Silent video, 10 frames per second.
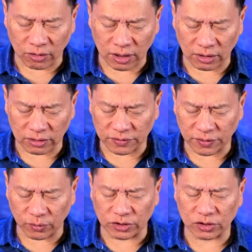Your crown
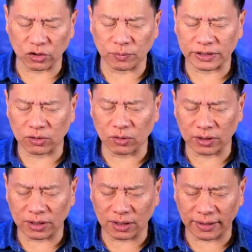is filled with so much
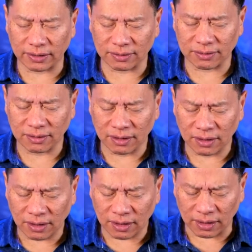golden light.
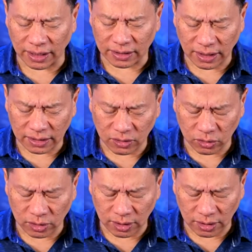Let
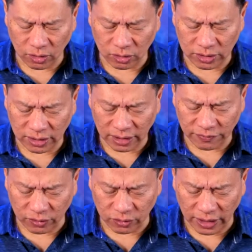that golden
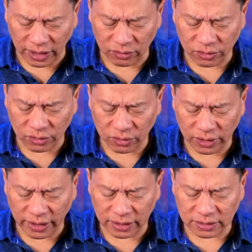light flow down through
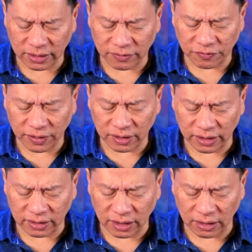your hands and
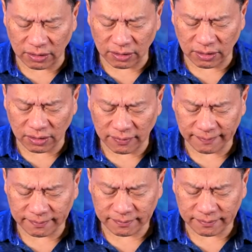fill the entire earth.